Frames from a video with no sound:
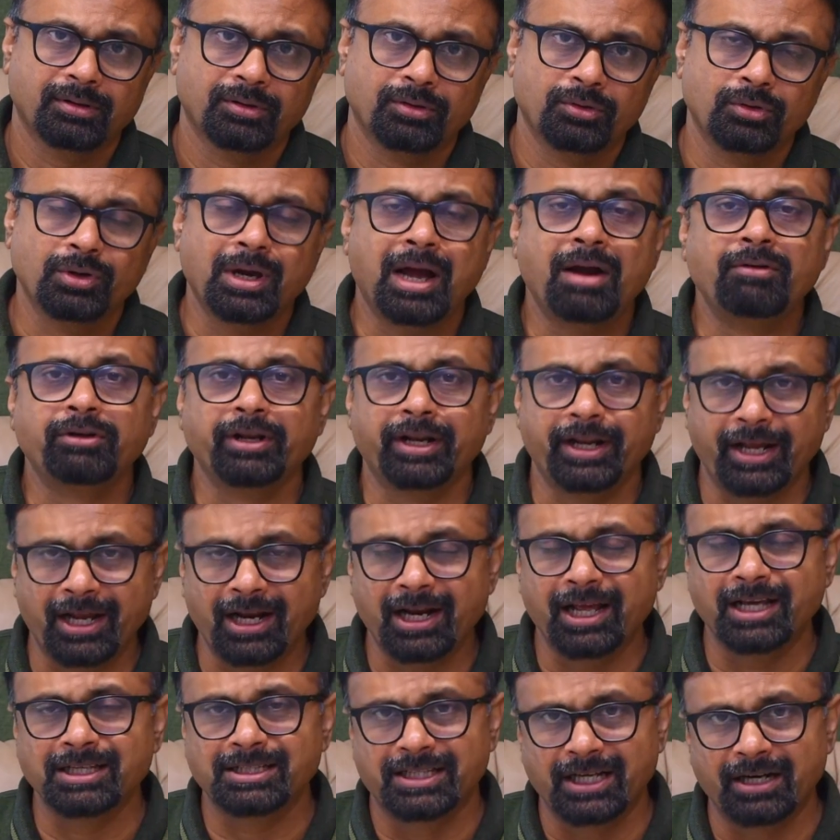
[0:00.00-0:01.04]
you have to
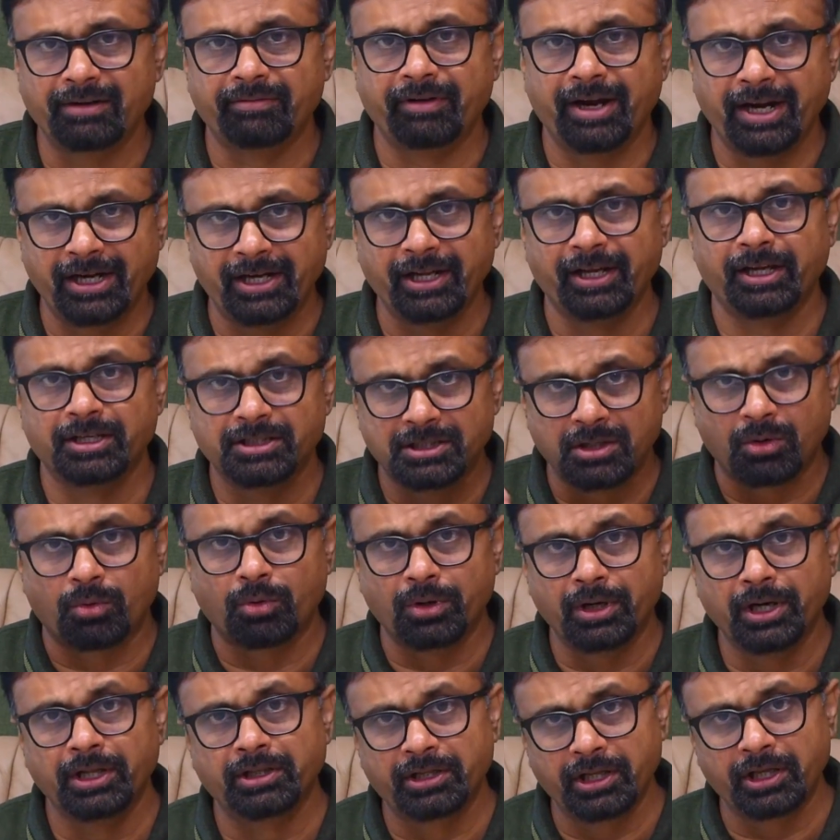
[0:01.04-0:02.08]
realize that waiting is the
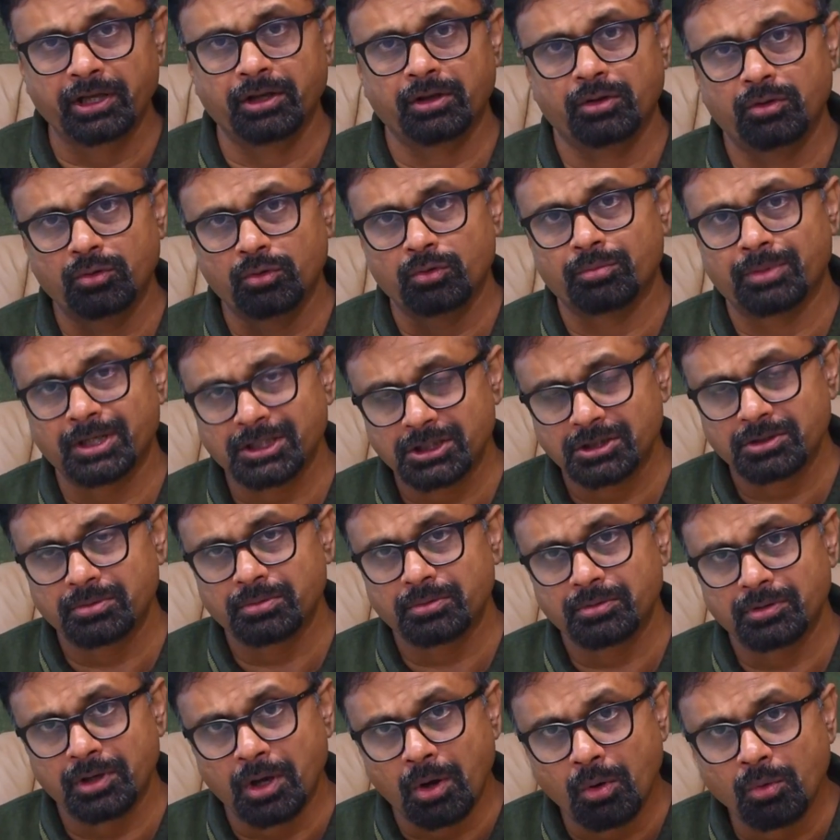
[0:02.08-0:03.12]
only thing you must
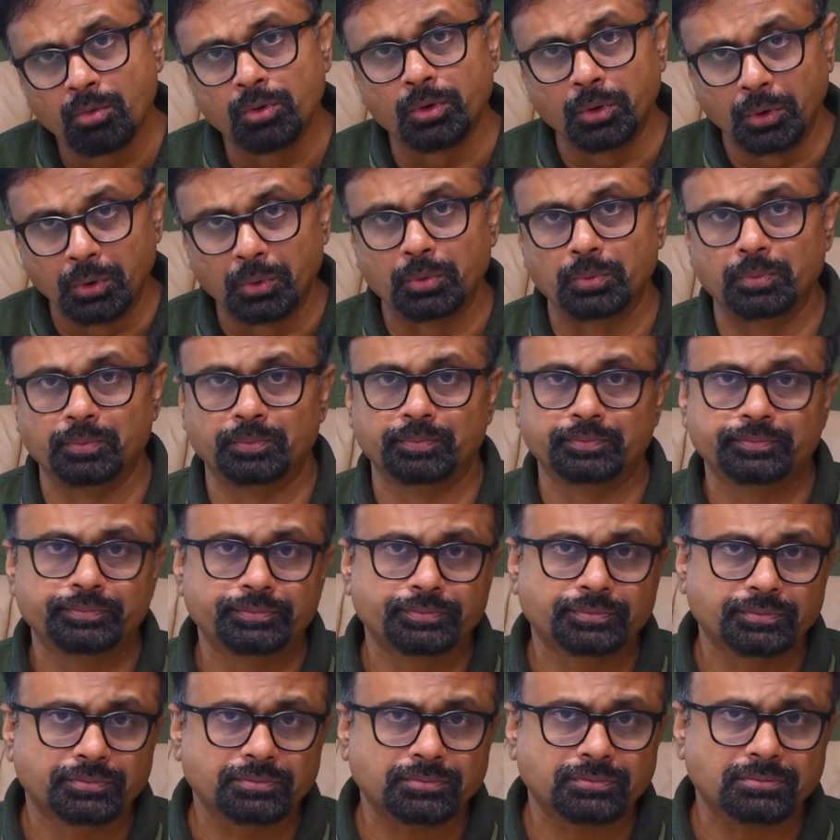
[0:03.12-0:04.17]
now do
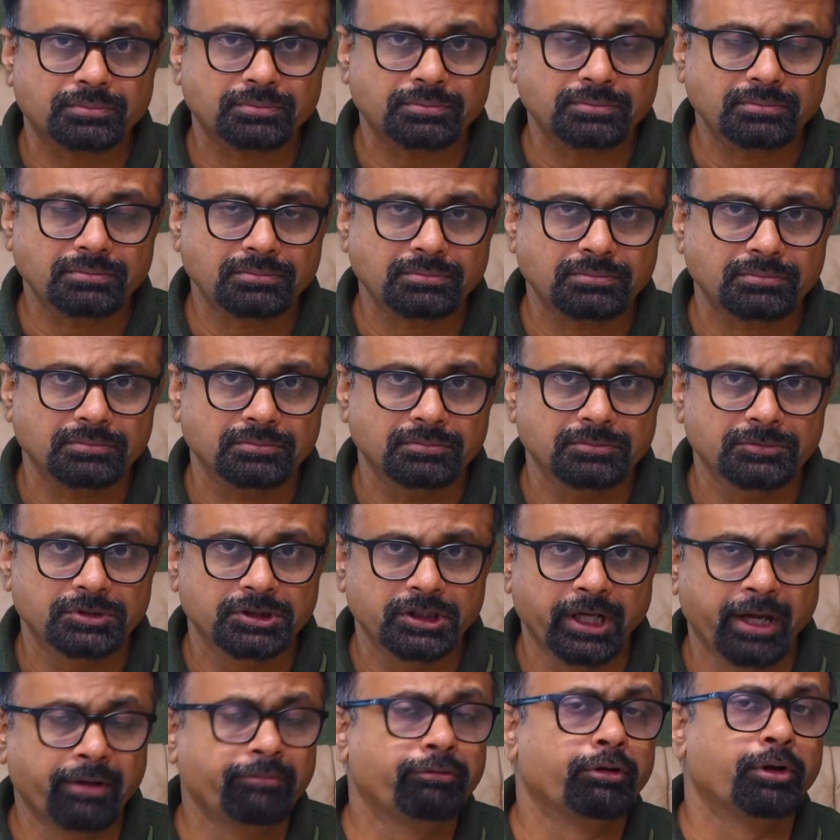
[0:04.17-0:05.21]

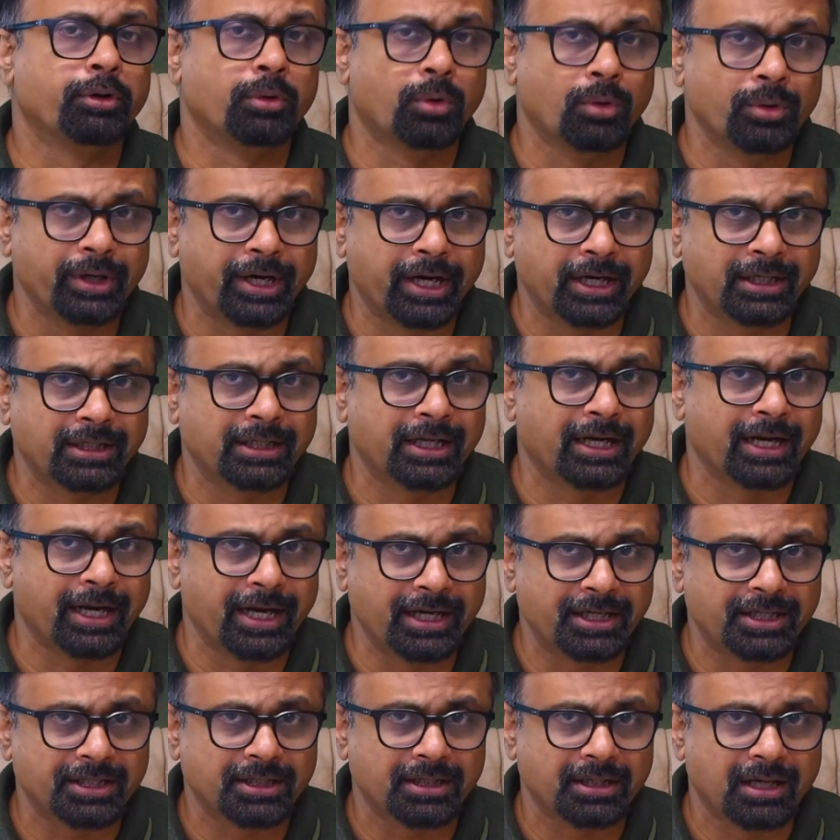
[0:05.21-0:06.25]
if you don't get the
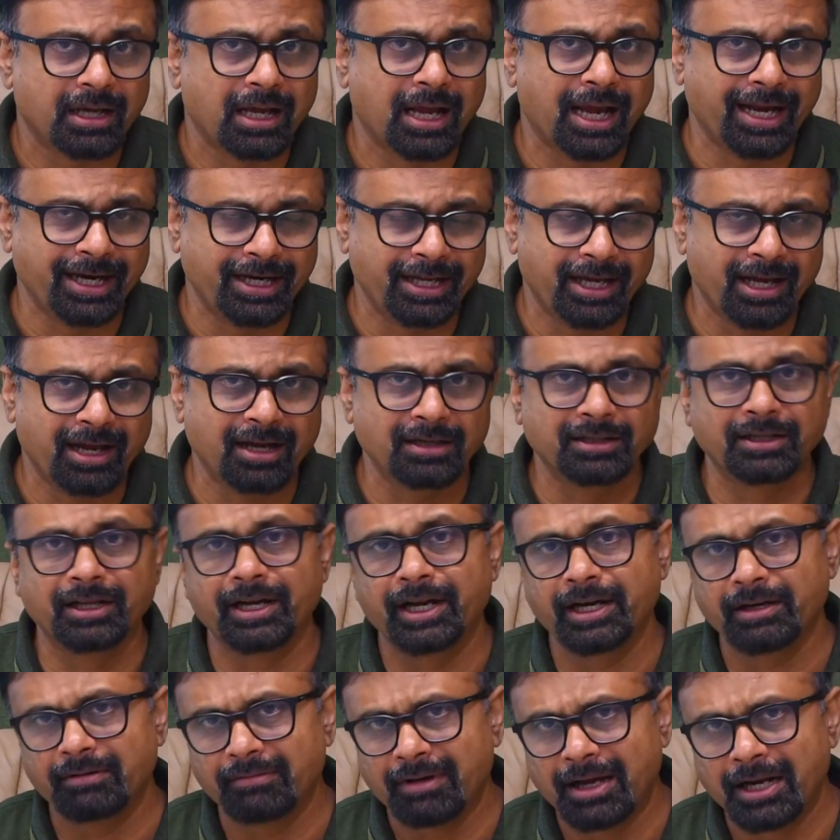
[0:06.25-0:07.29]
right idea at the
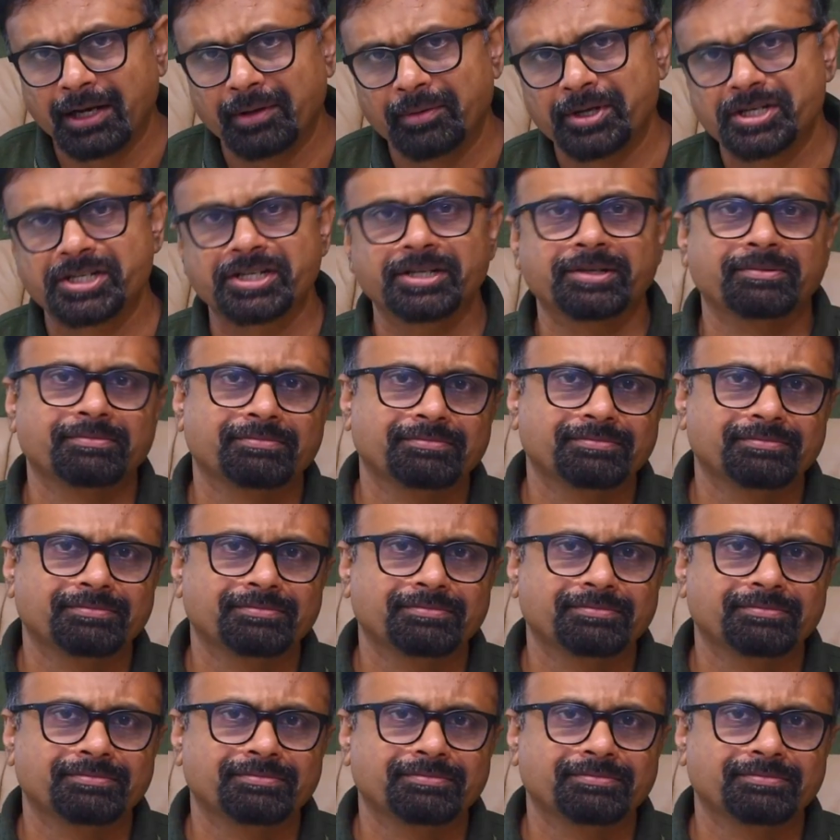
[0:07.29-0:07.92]
right valuation.